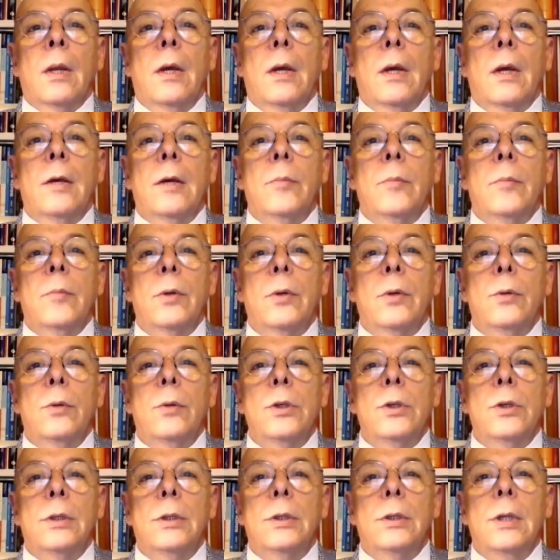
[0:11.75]
I am
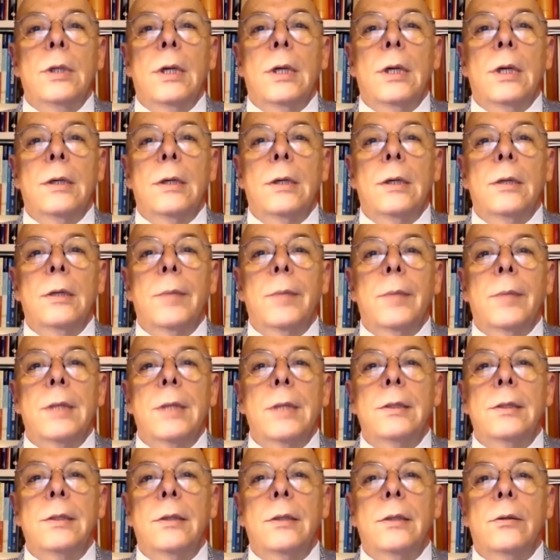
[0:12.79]
Pierluigi Antignani,
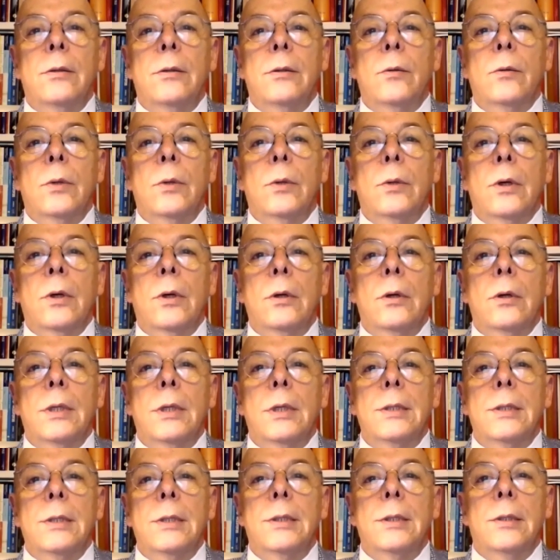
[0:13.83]
President of World
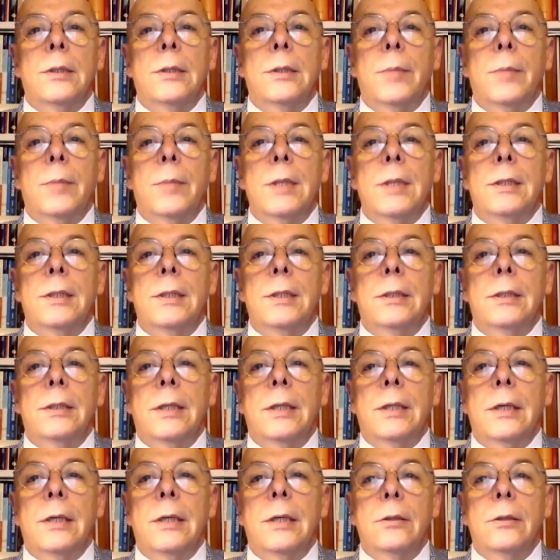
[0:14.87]
Congress and
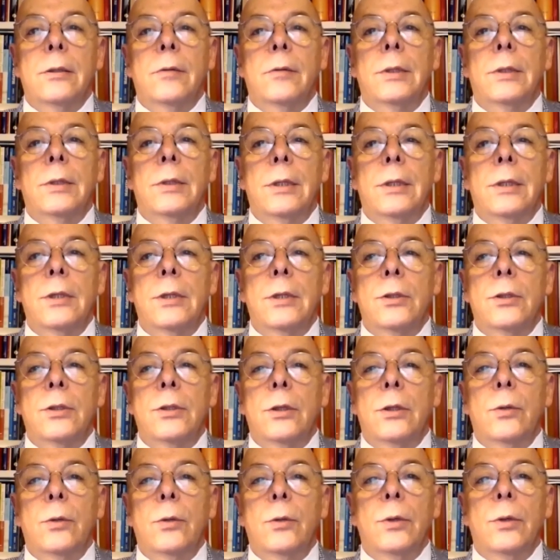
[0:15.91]
President-elect of
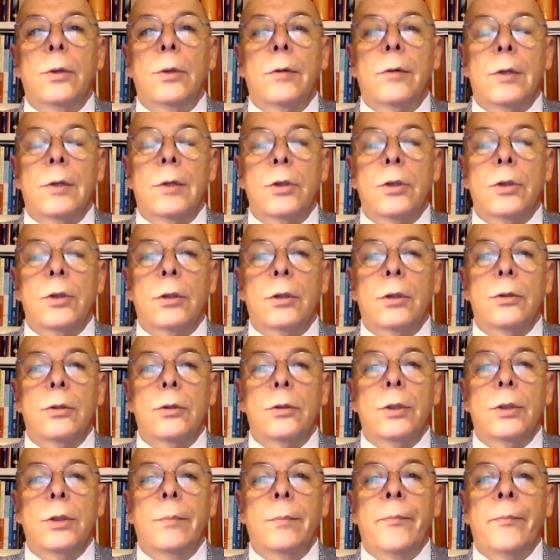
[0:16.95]
International Union of
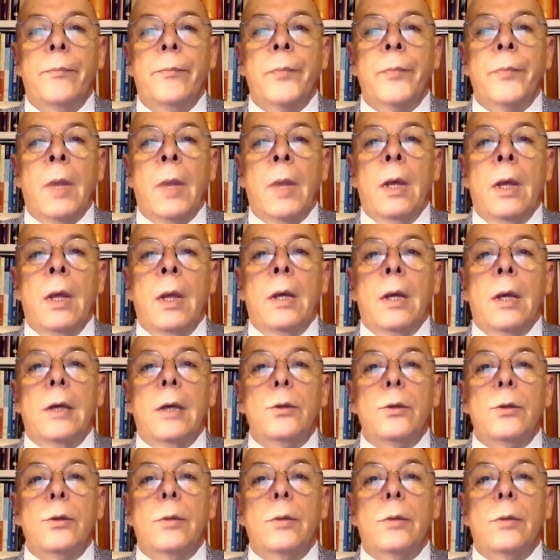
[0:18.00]
Angiology.
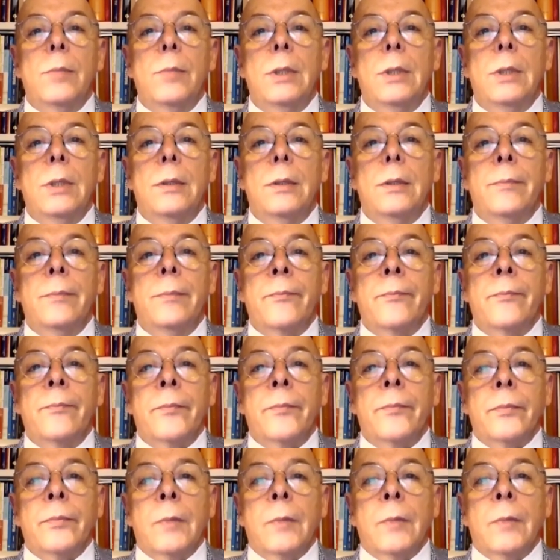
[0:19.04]
As you have been
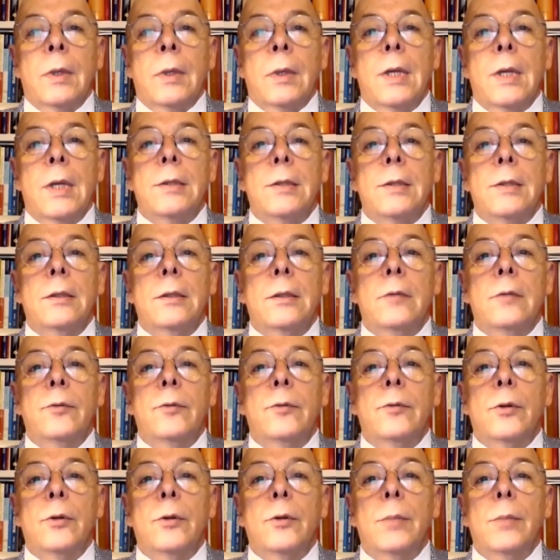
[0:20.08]
recently
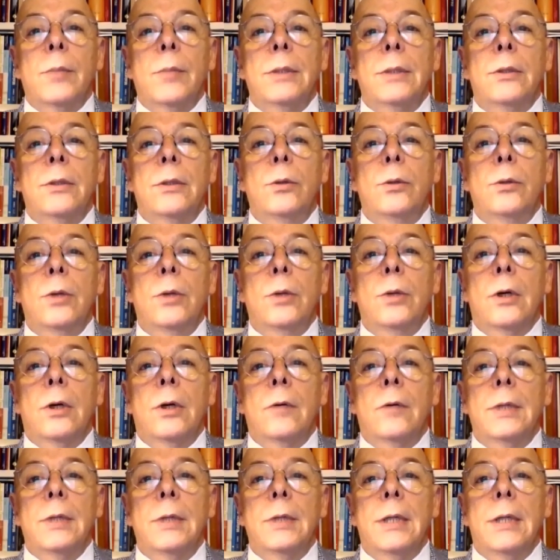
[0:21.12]
informed, due to the
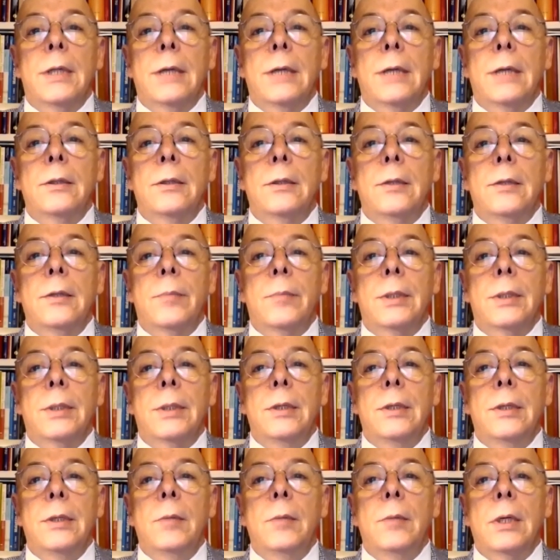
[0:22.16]
COVID-19
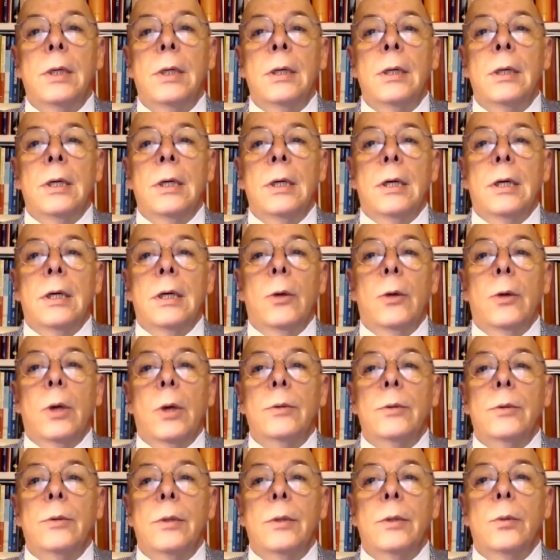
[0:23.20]
pandemic
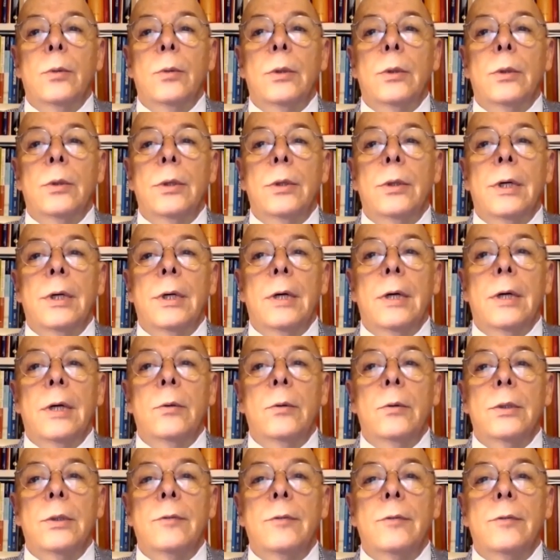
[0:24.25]
around the world, I
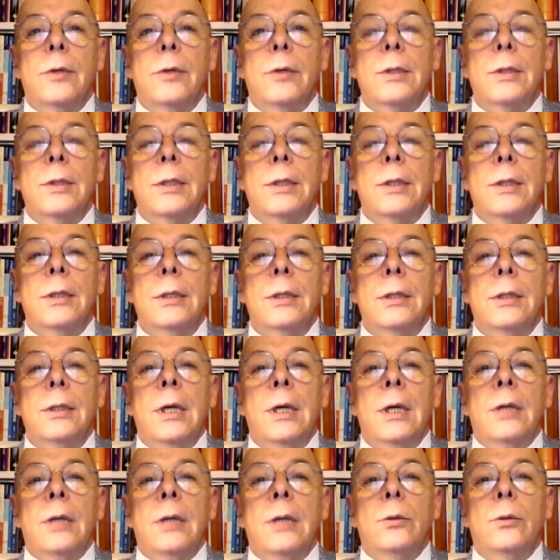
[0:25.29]
was forced
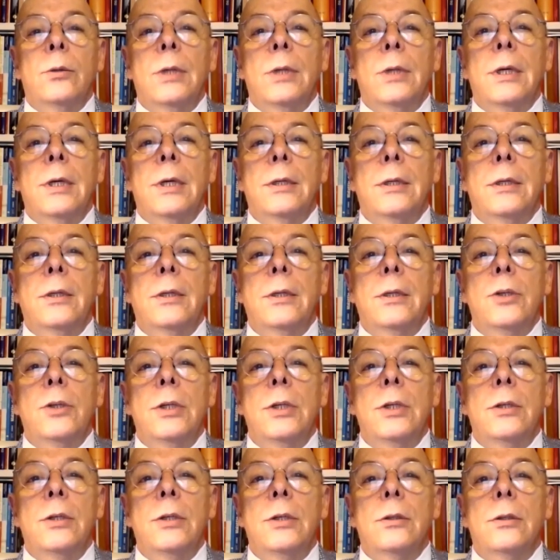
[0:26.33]
to take the
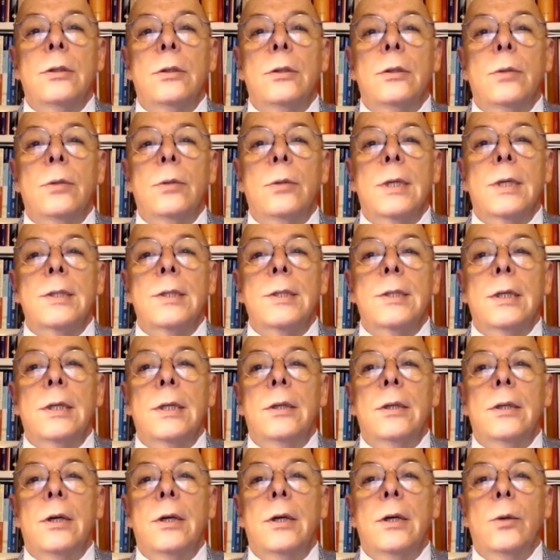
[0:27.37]
decision to
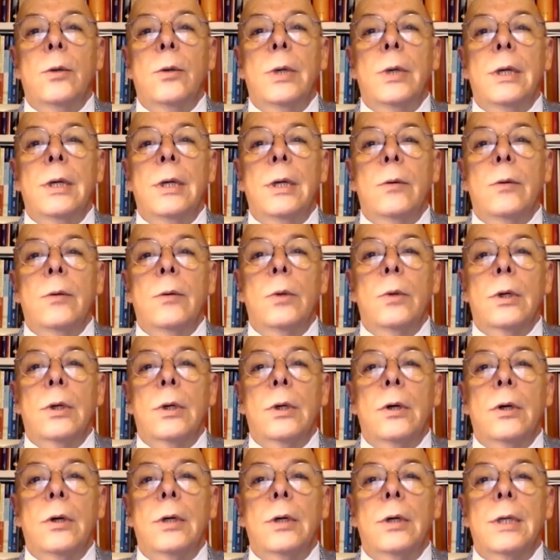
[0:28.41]
cancel the IUA World
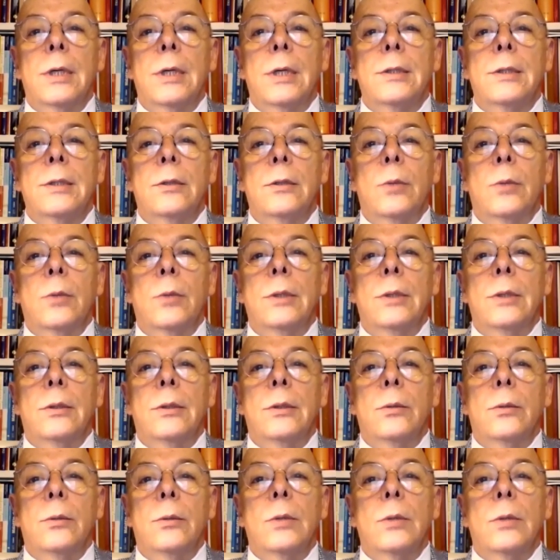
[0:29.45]
Congress
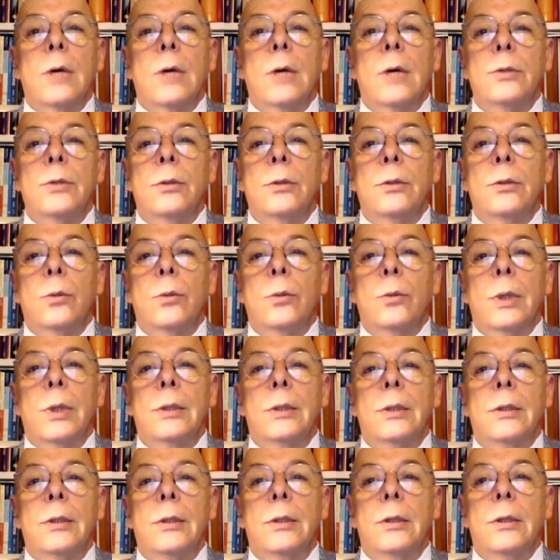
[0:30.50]

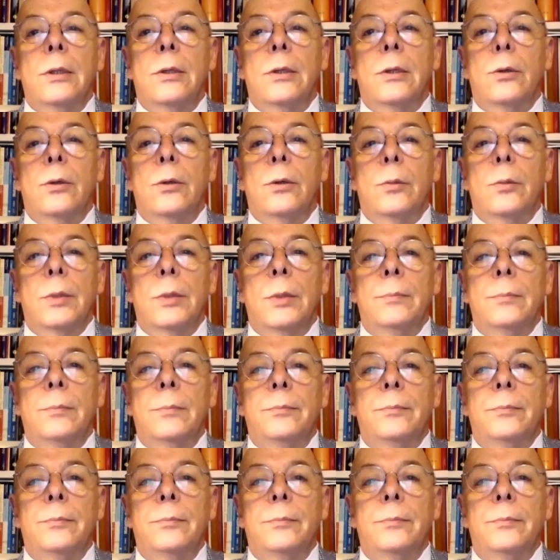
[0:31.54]
2020 in Rome.